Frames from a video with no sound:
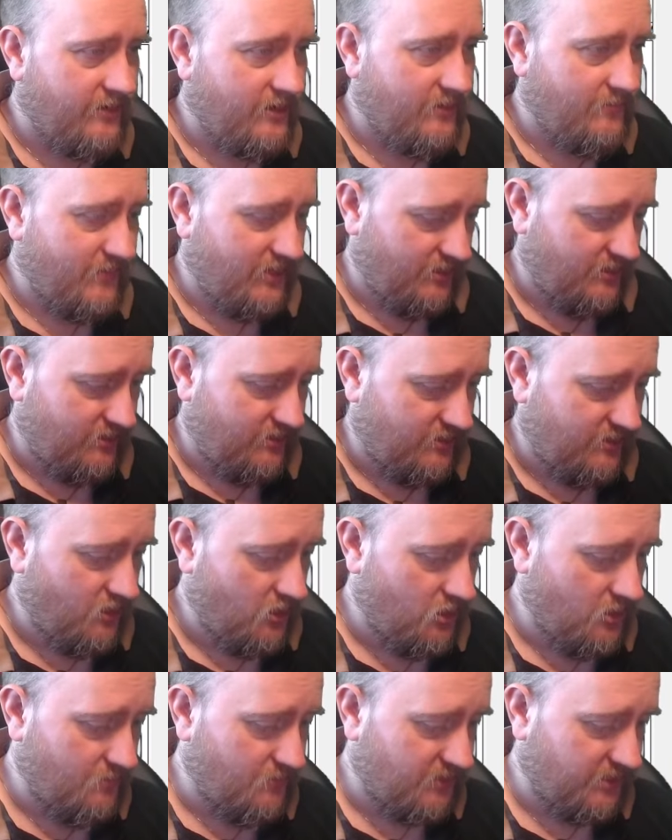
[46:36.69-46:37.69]
I meant the
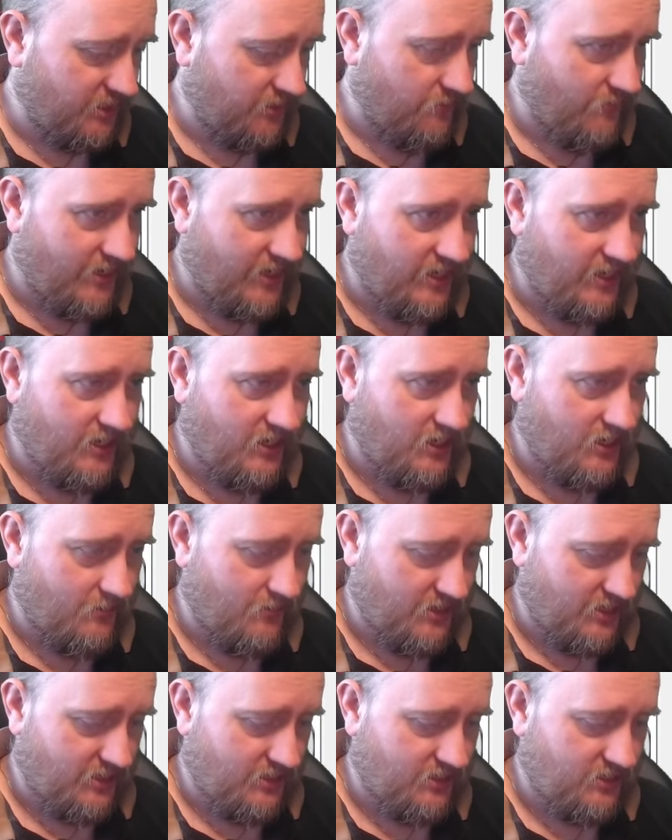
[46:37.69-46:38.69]
opposite way. I
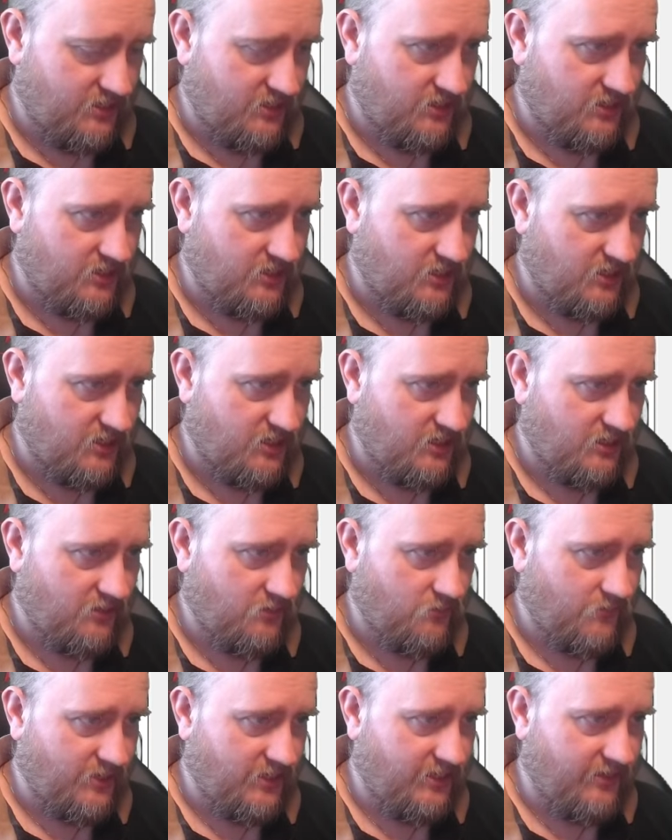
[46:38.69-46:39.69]
meant
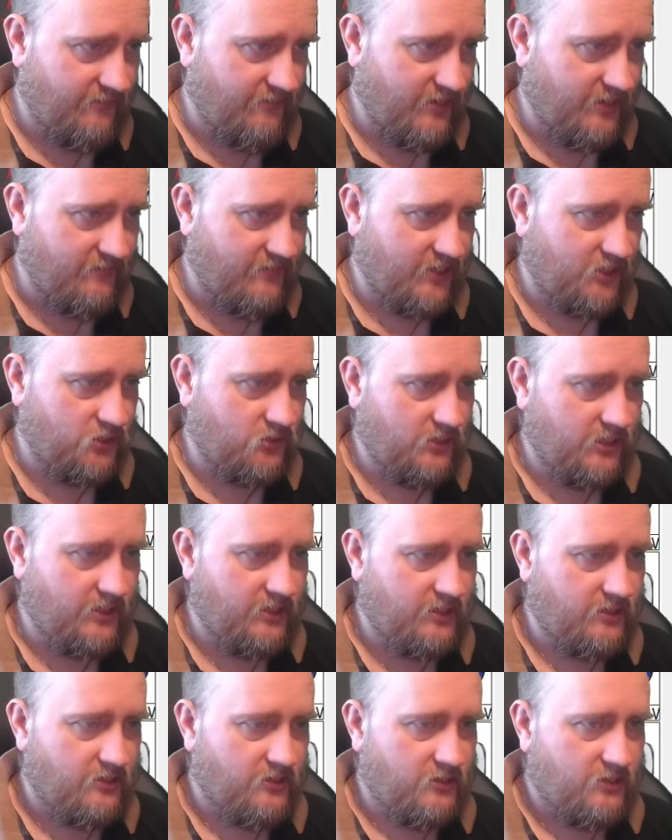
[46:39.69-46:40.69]
25 actually.
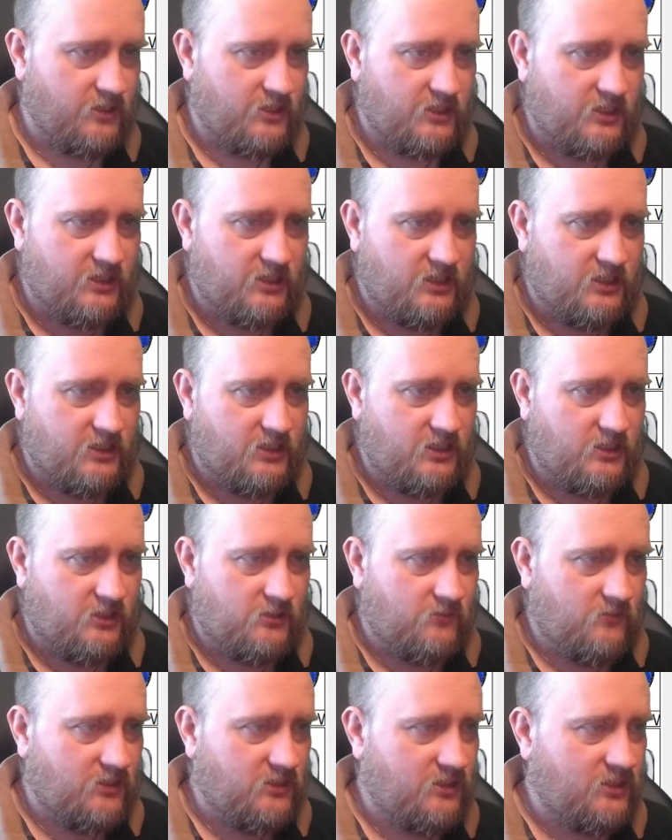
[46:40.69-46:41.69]

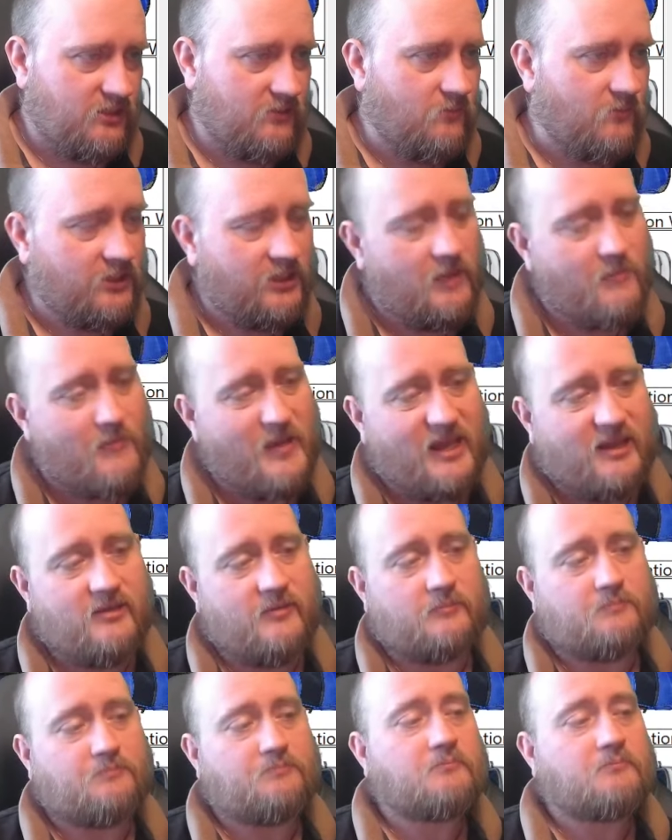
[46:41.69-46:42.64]
That's what I meant.